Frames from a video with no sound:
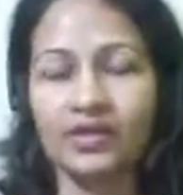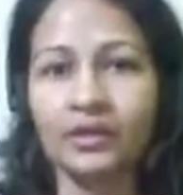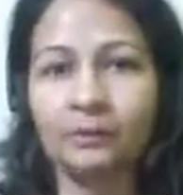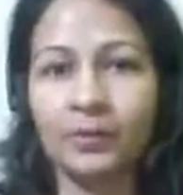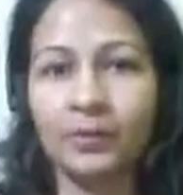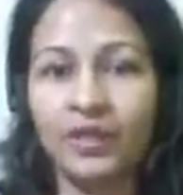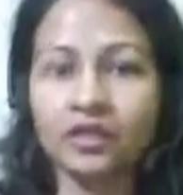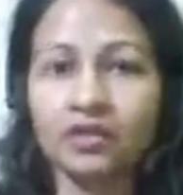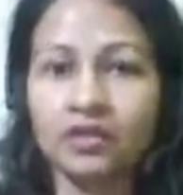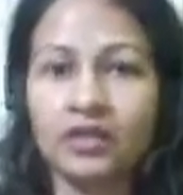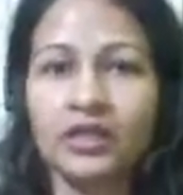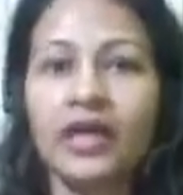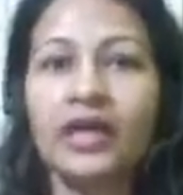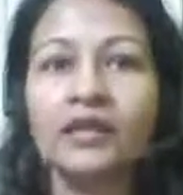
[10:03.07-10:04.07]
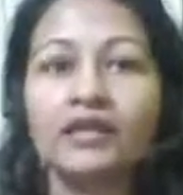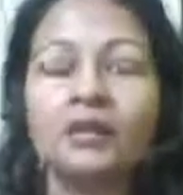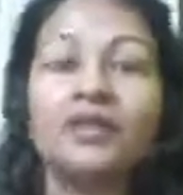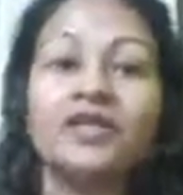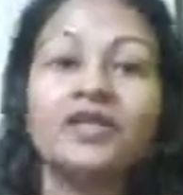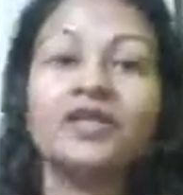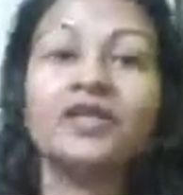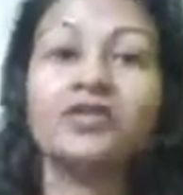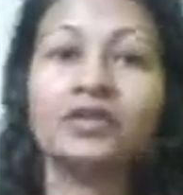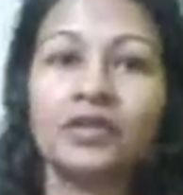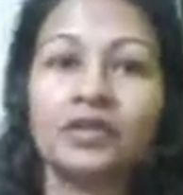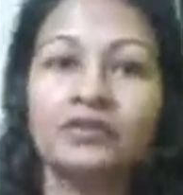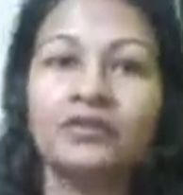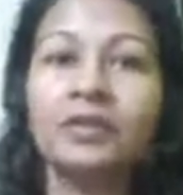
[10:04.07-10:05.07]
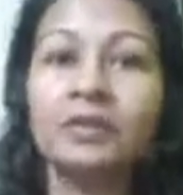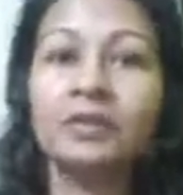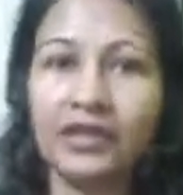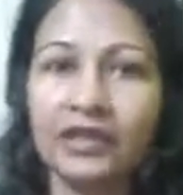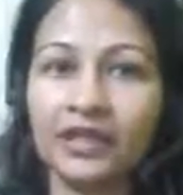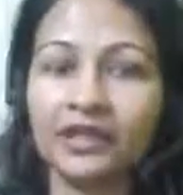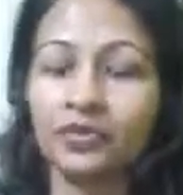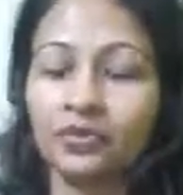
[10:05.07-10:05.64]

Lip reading: and based on that, the brain is going to give the meaning